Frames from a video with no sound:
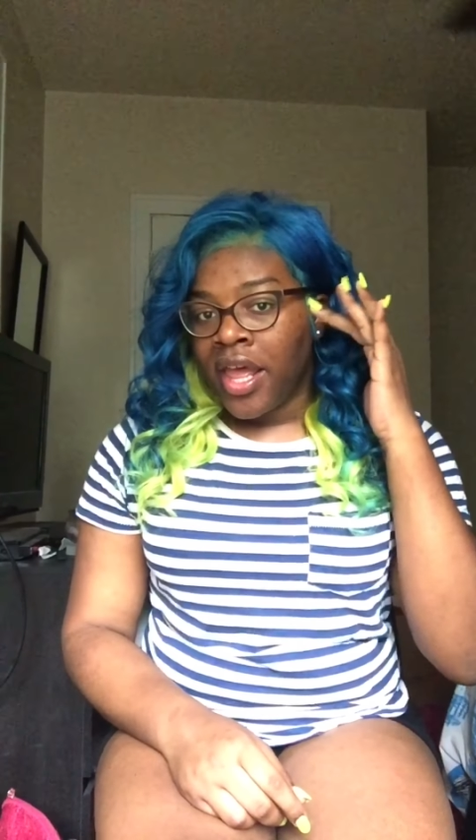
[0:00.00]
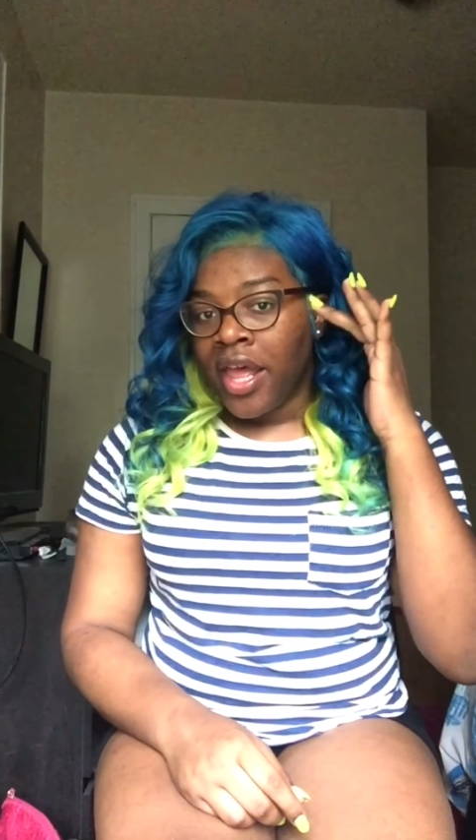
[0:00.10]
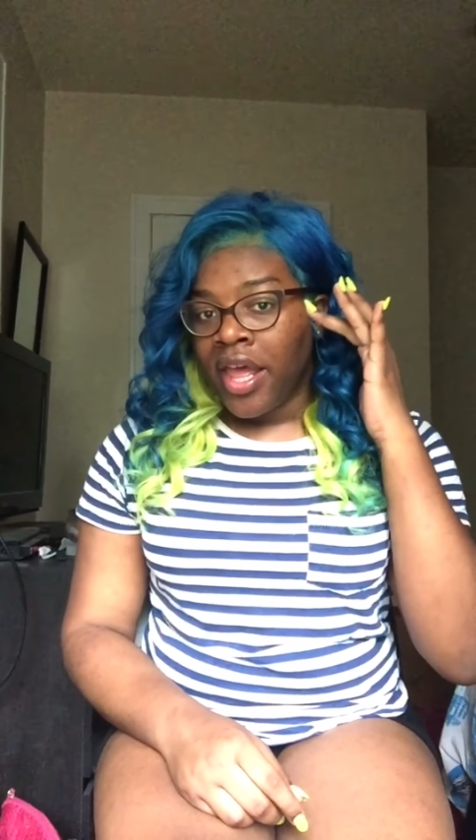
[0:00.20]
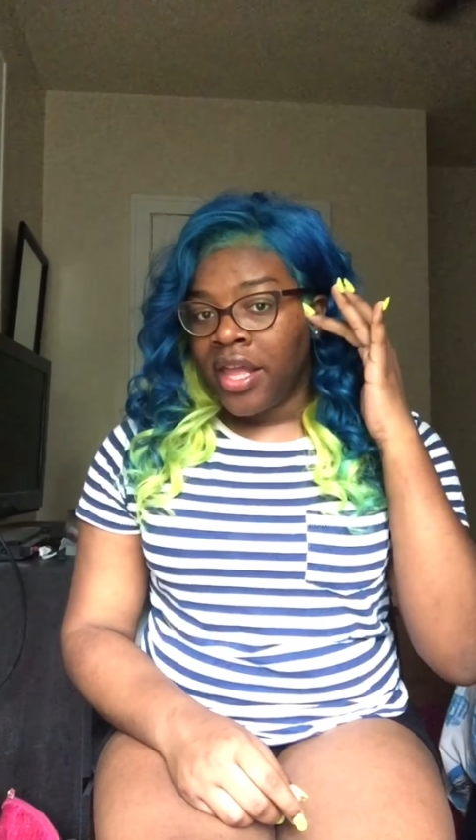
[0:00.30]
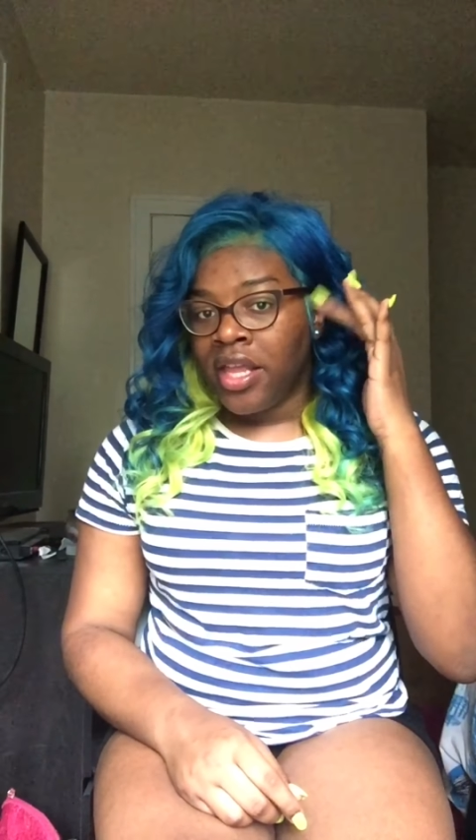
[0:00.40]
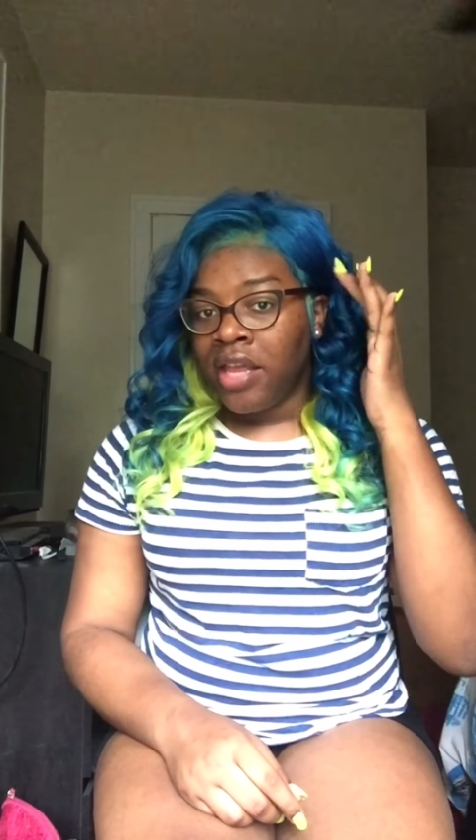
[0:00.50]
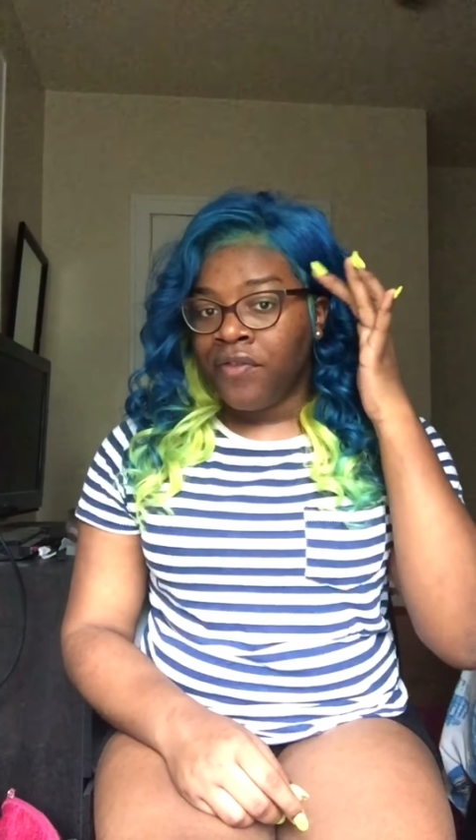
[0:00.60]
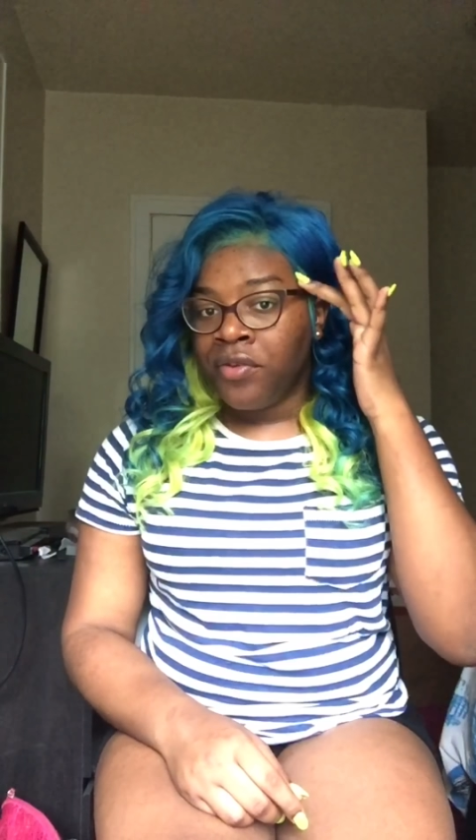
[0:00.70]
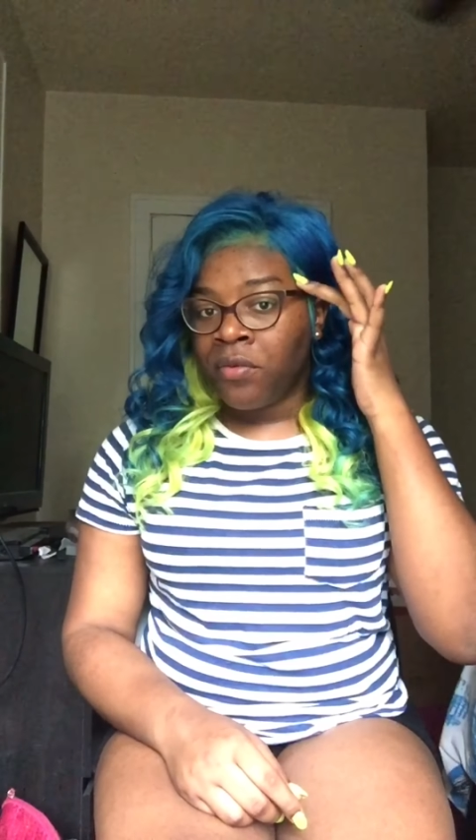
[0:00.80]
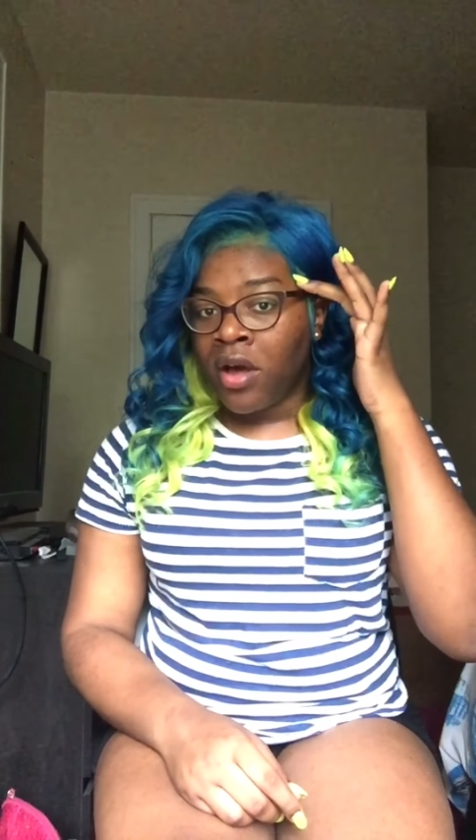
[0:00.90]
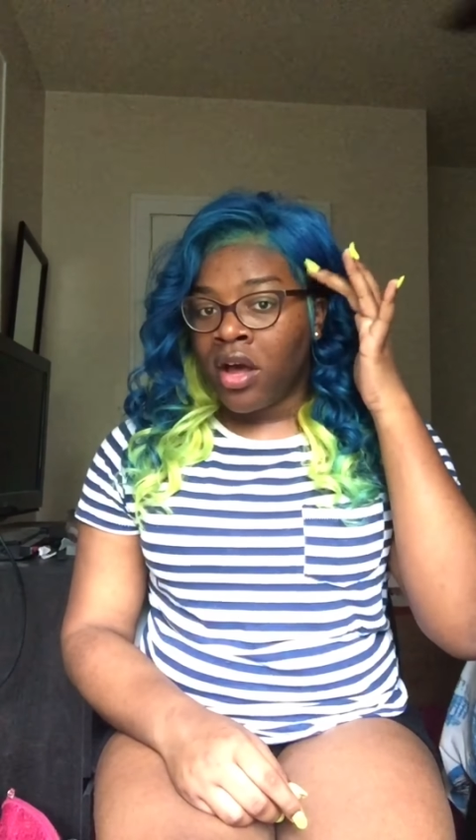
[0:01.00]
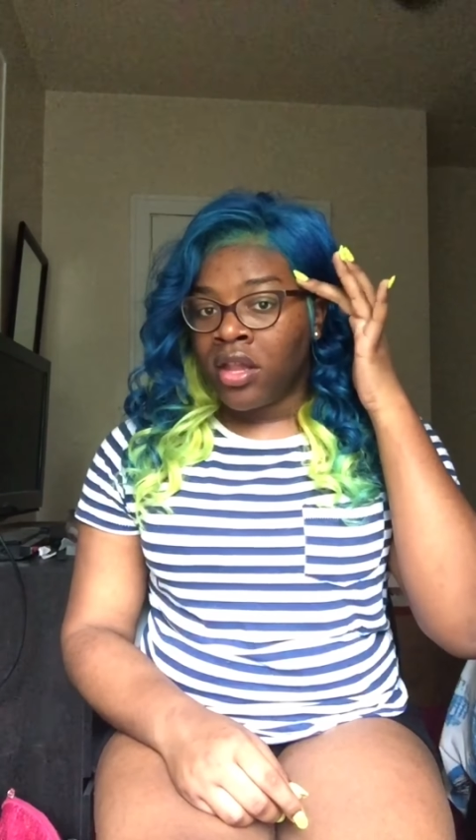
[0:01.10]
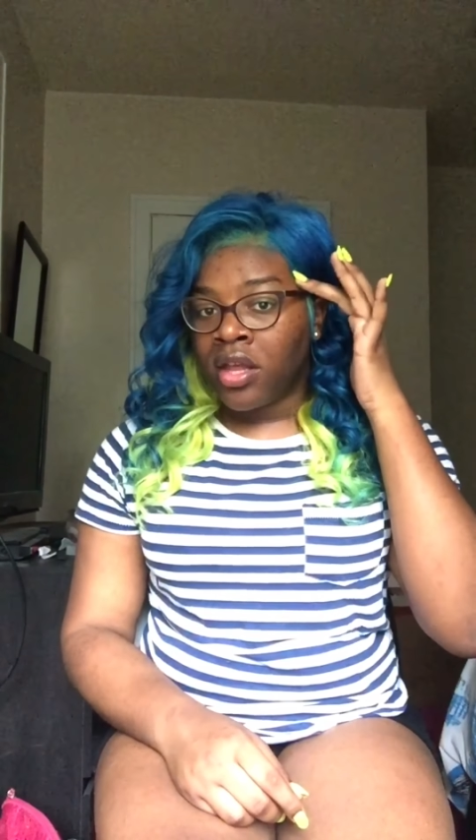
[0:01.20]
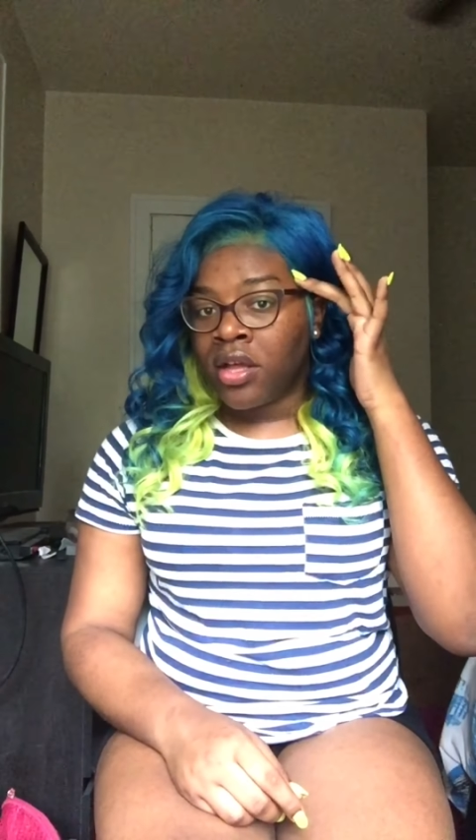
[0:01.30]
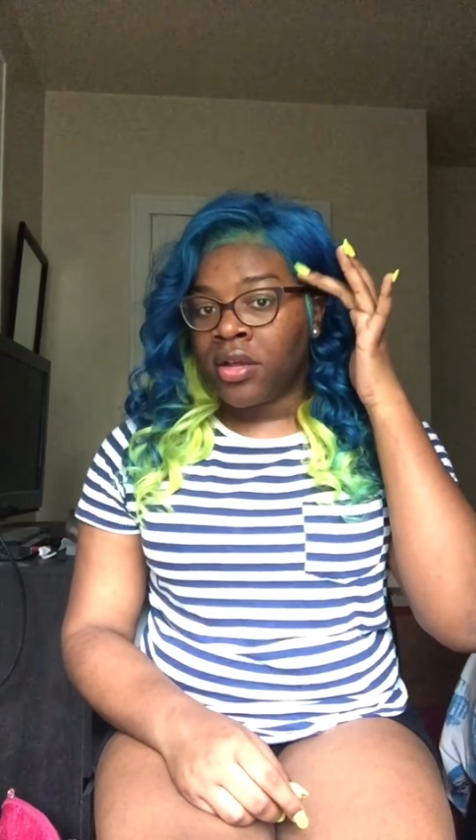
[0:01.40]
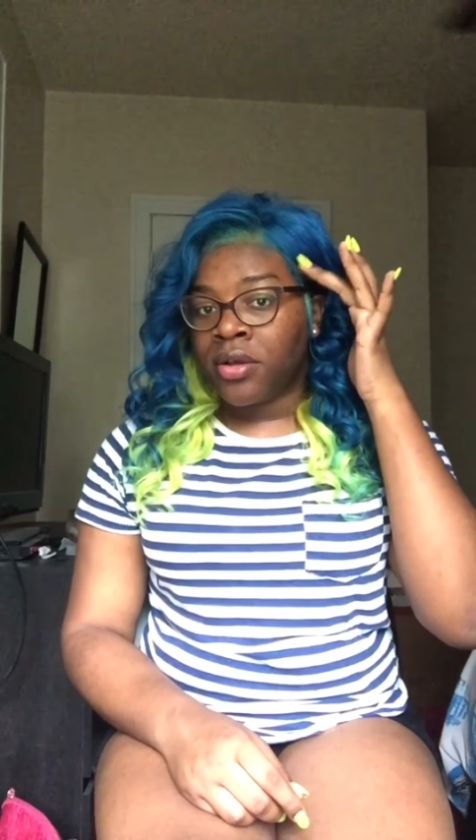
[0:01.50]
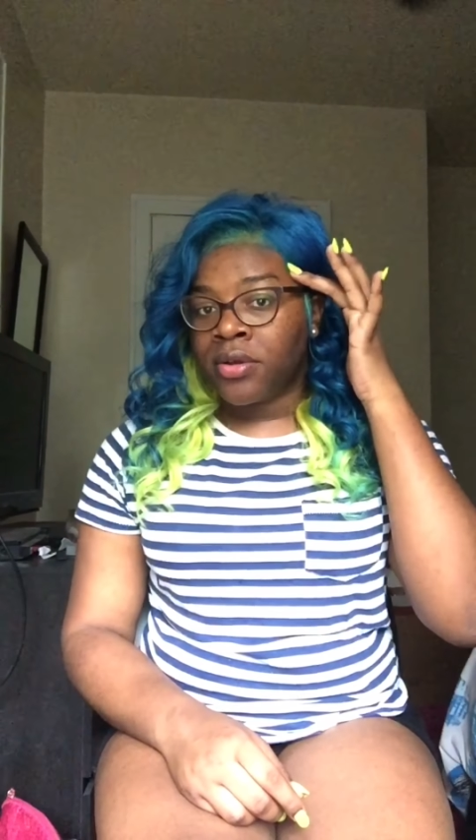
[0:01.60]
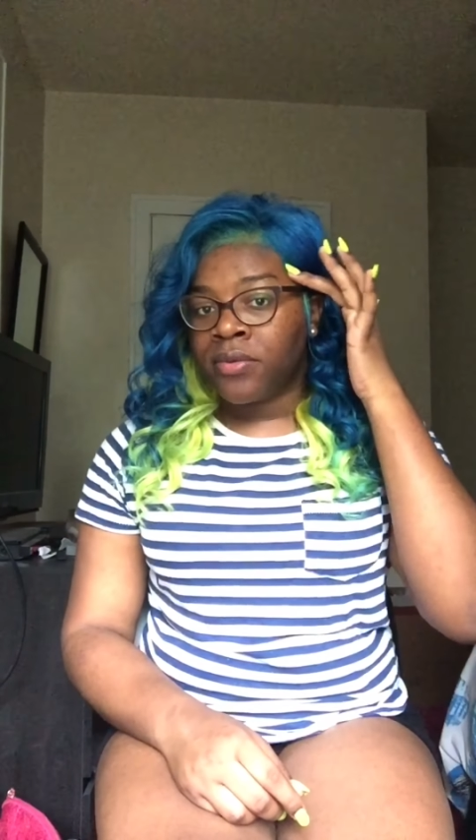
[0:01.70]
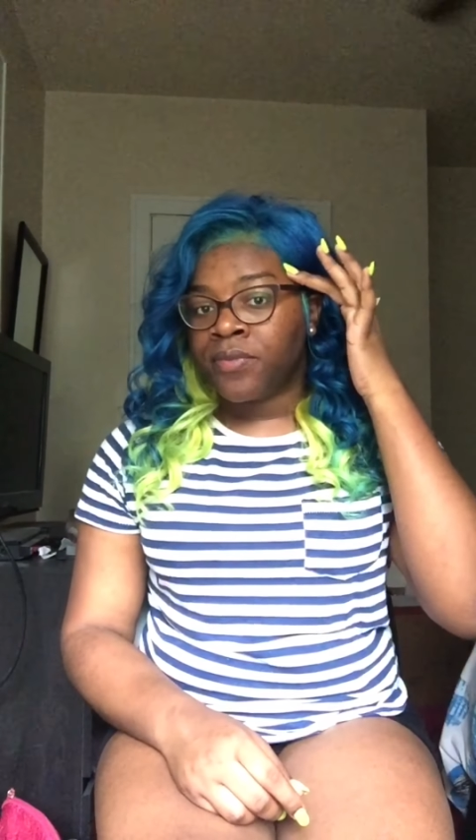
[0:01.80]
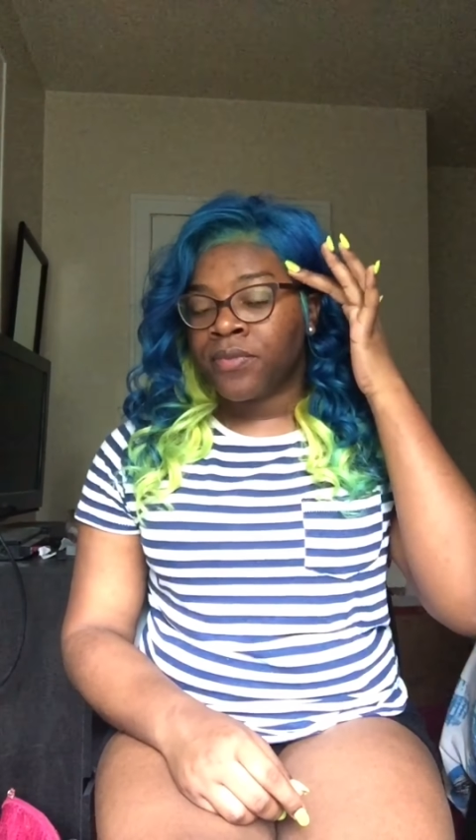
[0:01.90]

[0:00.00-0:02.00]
and give you all um